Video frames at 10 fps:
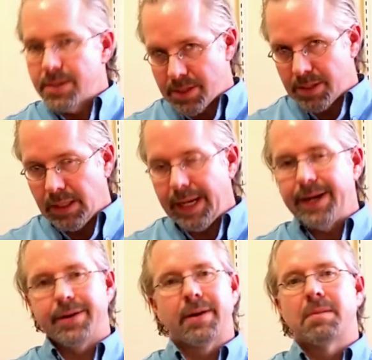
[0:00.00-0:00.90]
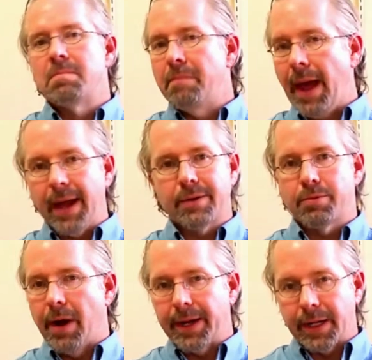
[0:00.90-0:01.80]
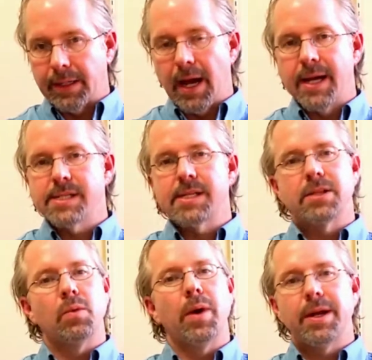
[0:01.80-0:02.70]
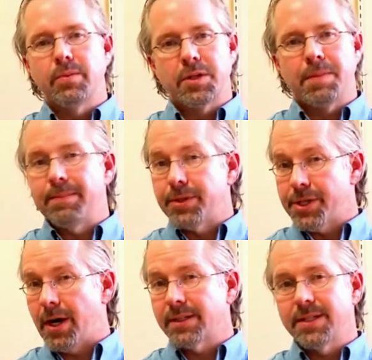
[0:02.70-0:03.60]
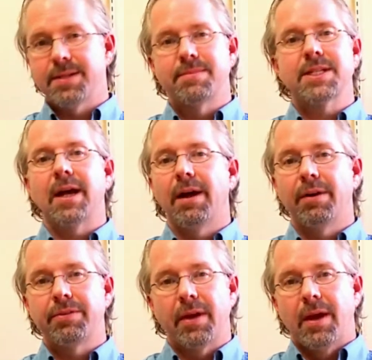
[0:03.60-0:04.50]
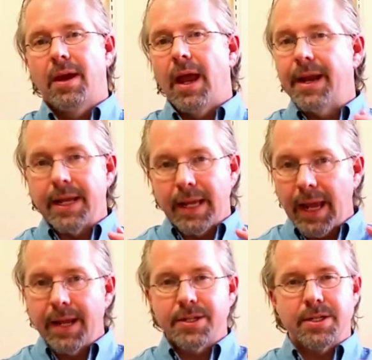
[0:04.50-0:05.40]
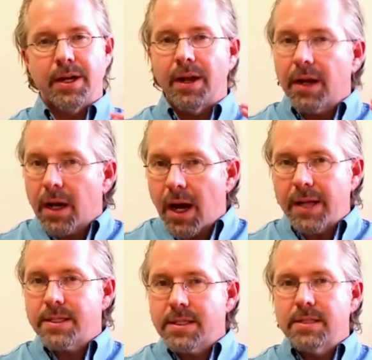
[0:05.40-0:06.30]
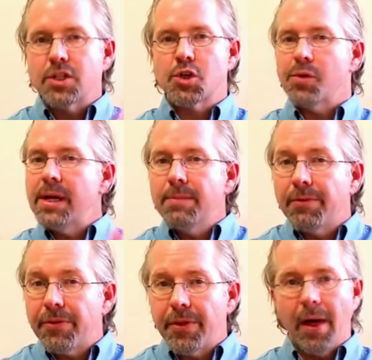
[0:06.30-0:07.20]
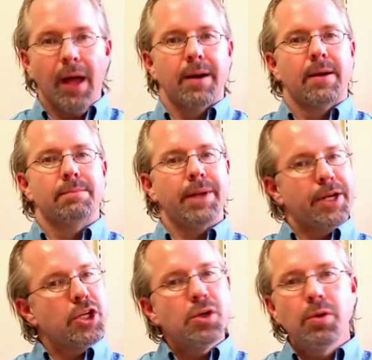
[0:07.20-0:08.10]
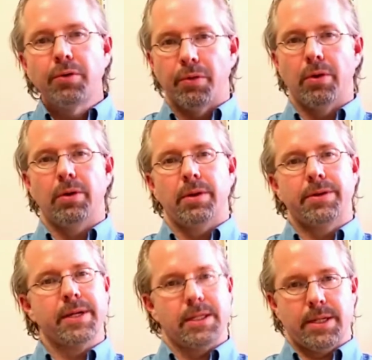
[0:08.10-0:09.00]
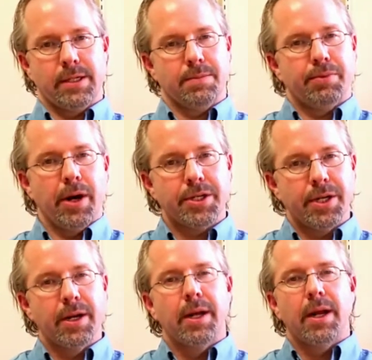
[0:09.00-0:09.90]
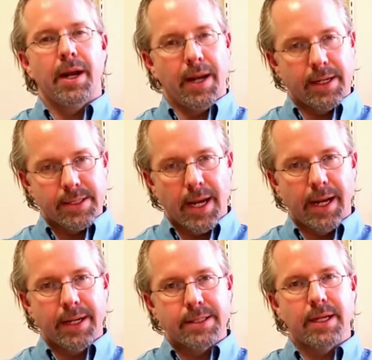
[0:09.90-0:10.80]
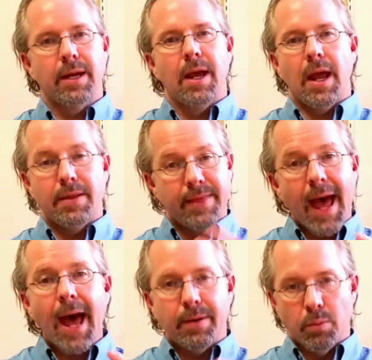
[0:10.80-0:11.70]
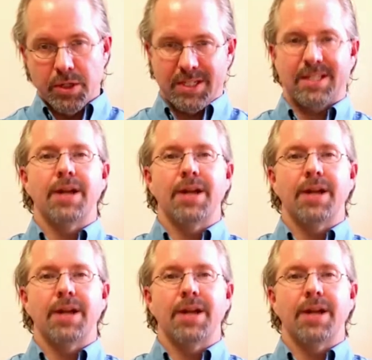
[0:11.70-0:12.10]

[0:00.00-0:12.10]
Still later, Beck recognized that the way in which people talked to themselves and engaged in a constant stream of thought played a huge role in things like depression and anxiety, and that was